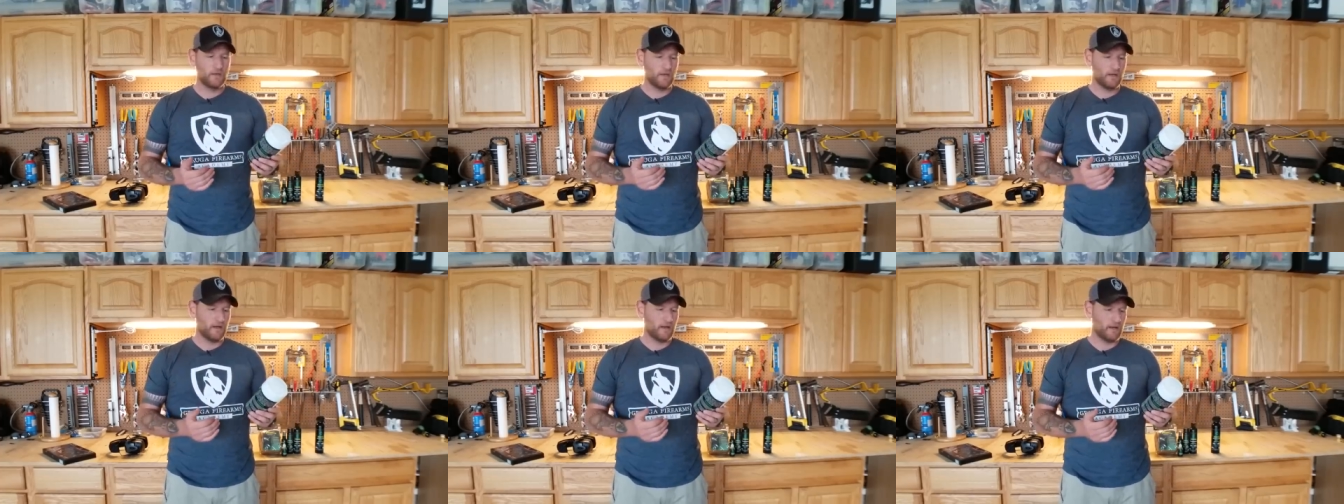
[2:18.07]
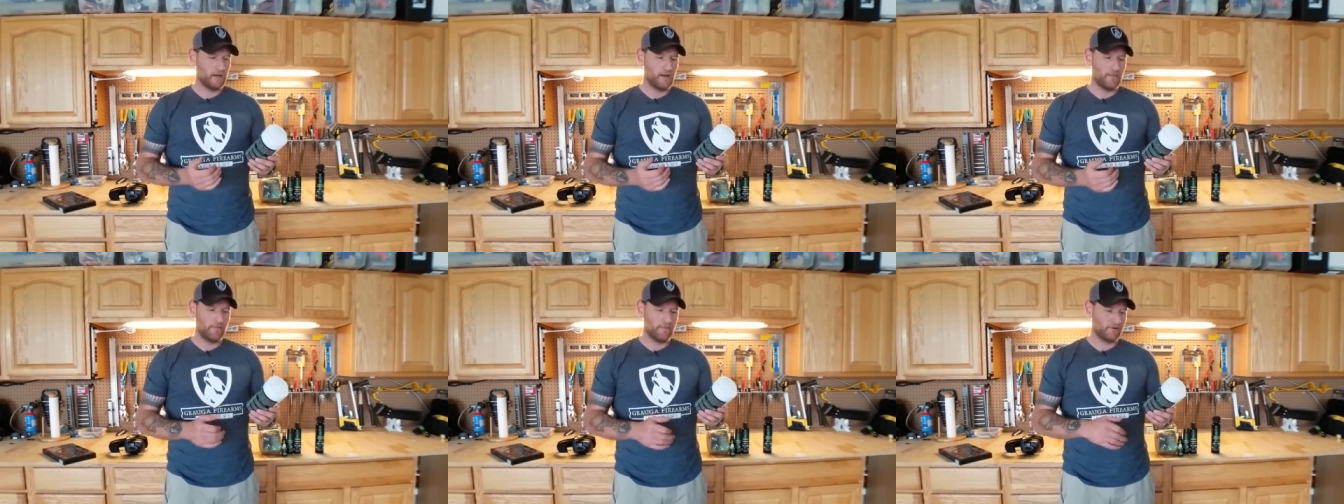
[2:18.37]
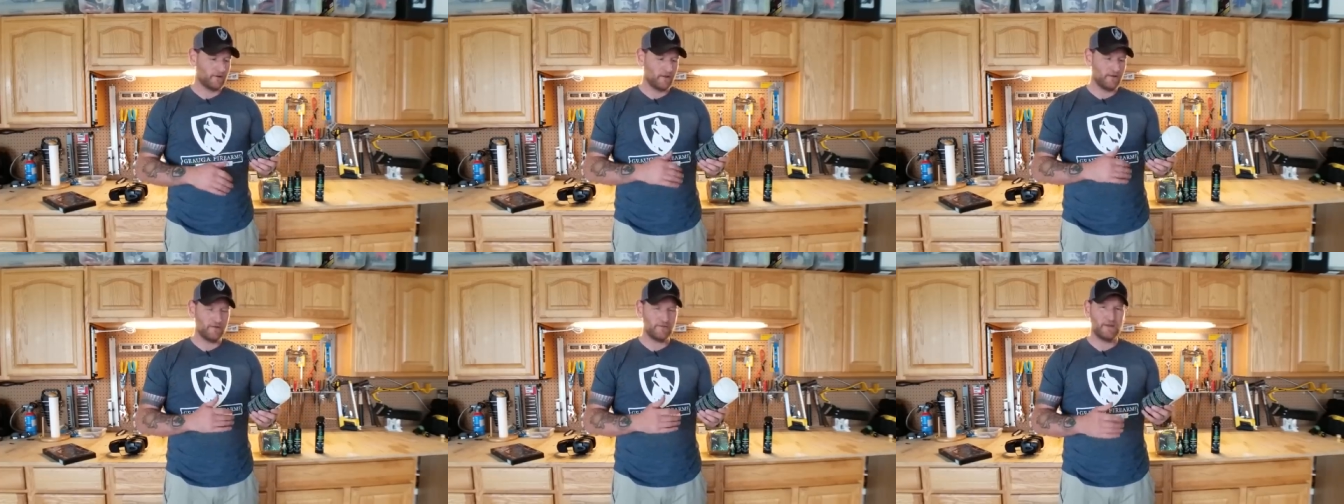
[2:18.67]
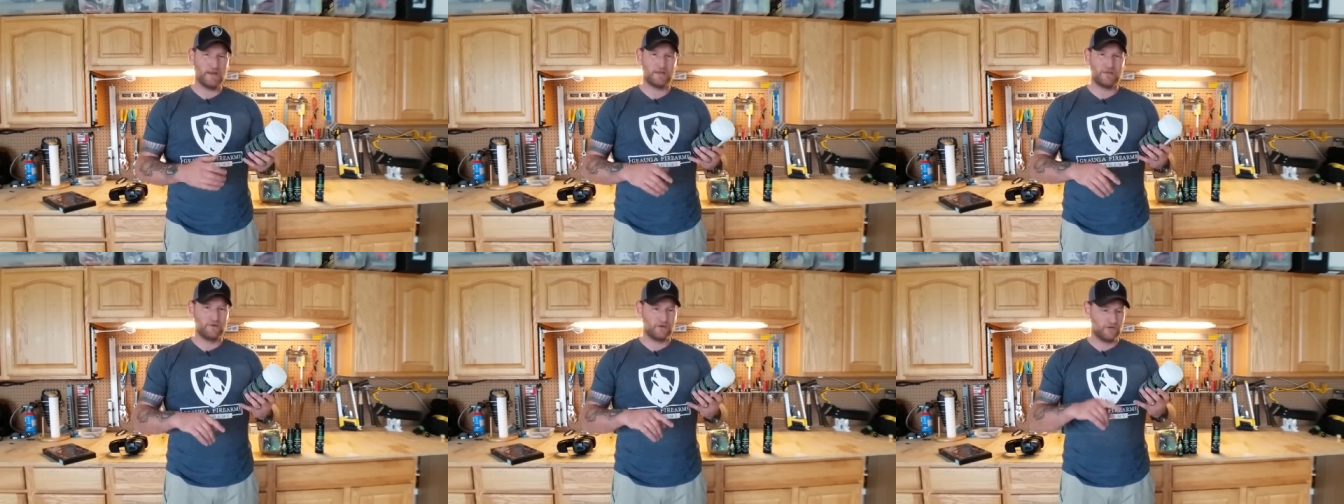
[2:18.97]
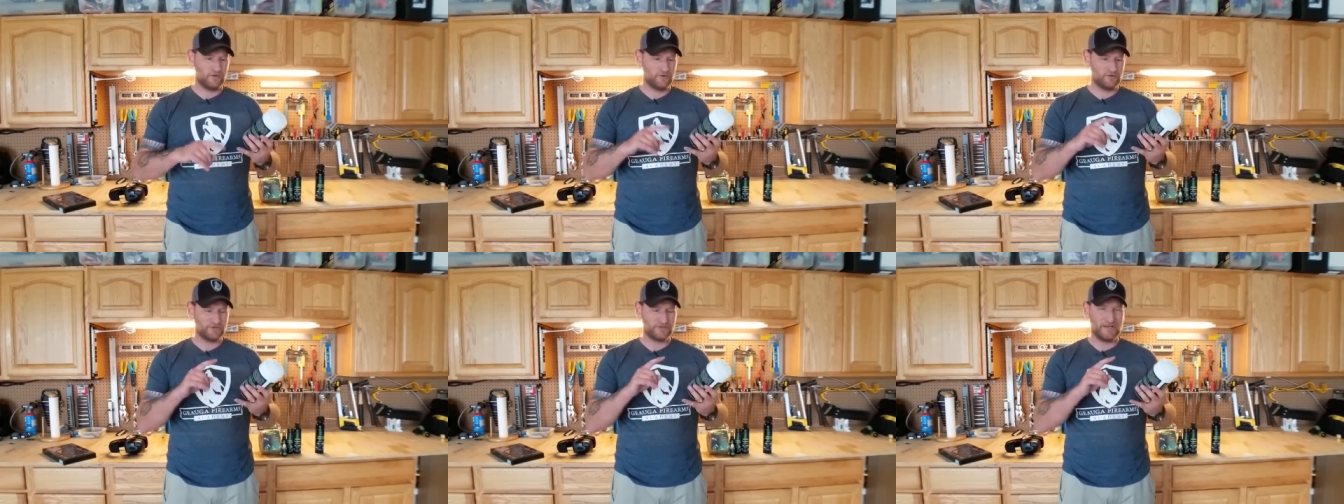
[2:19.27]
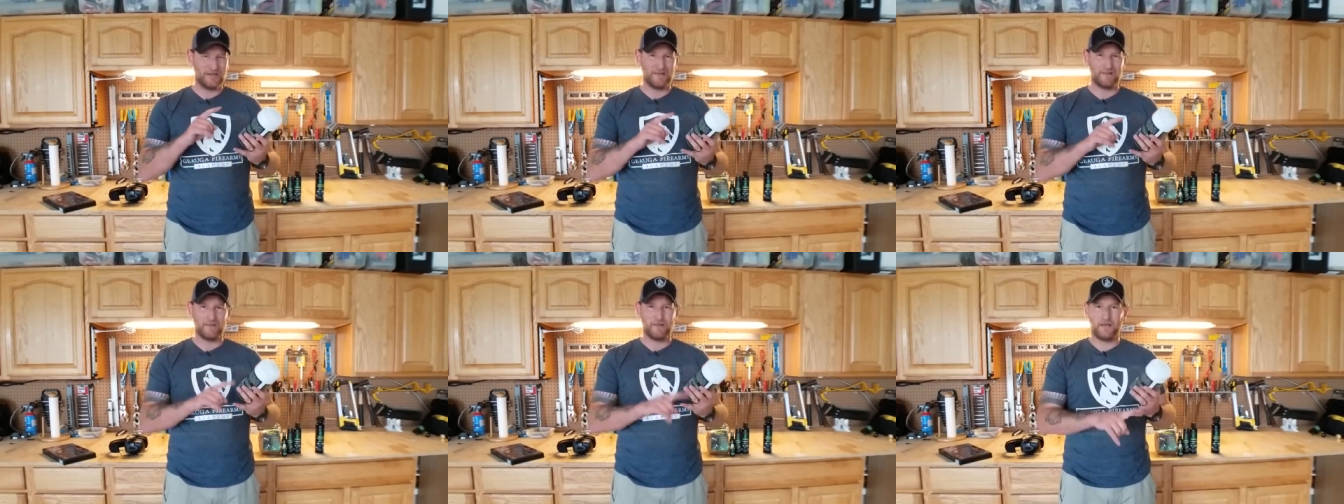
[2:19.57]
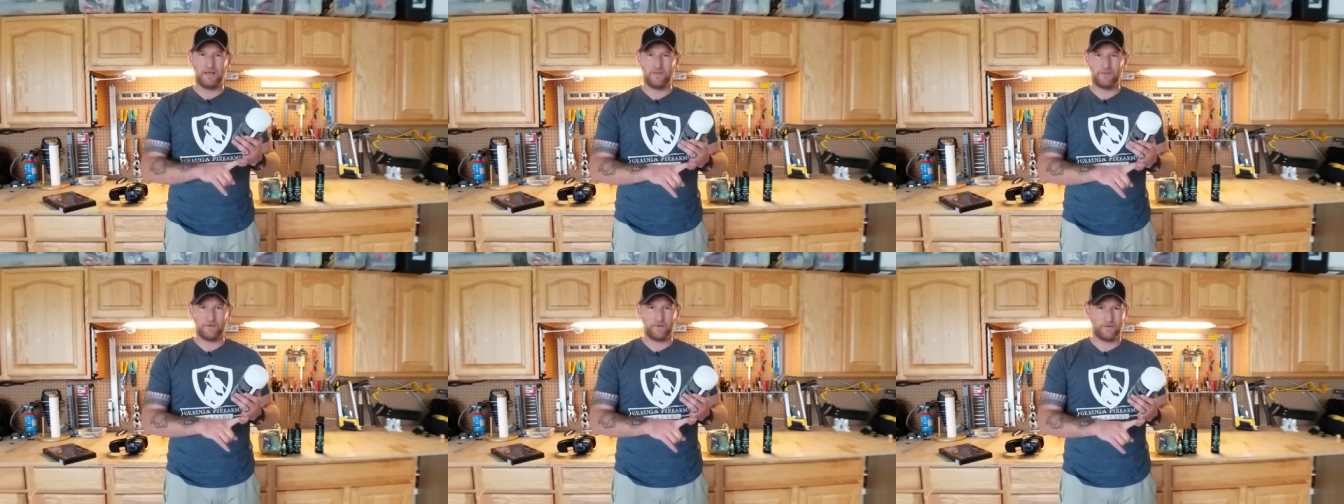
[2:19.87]
Uh, but other than that, you can use it on
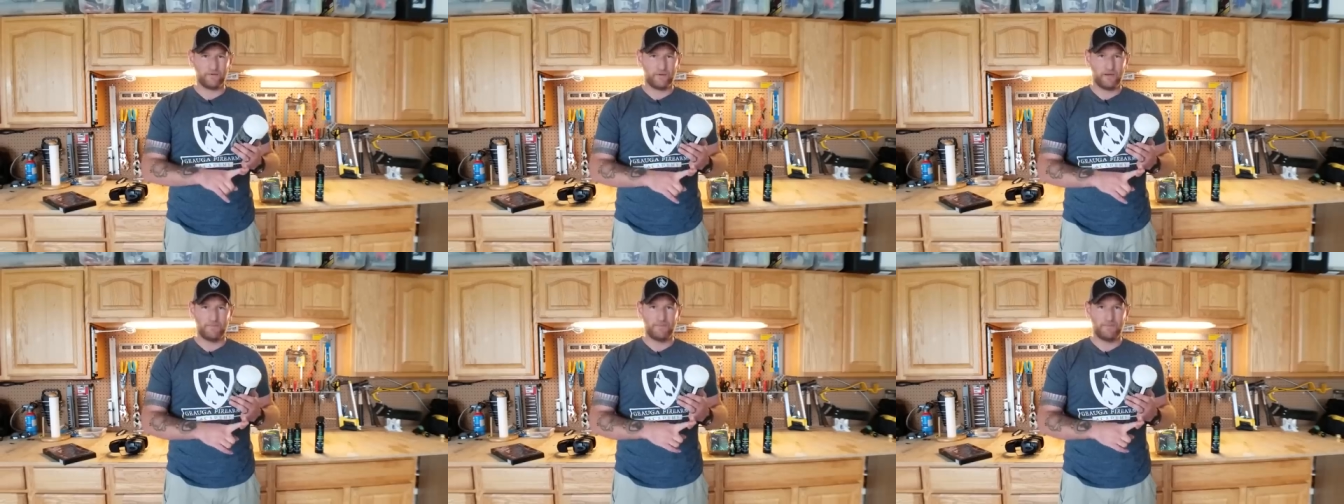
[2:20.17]
leather.